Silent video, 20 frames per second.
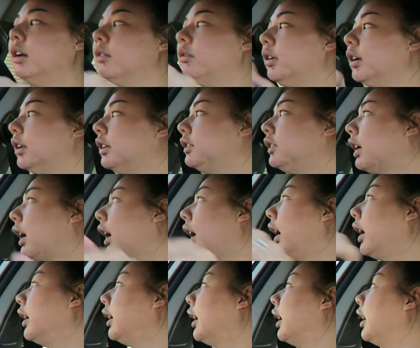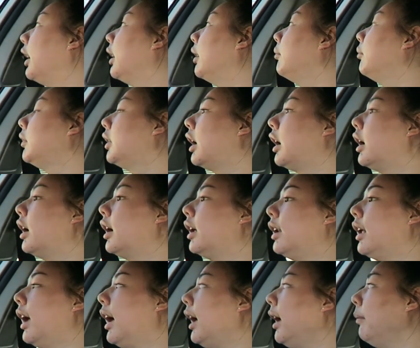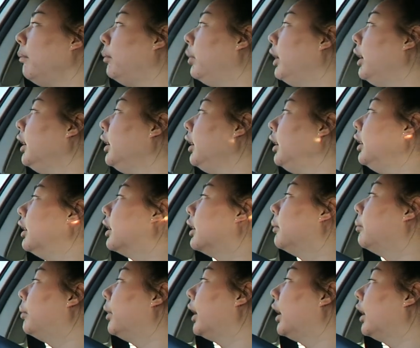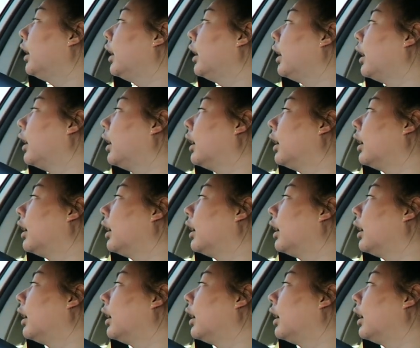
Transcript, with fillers: Which I am not happy about.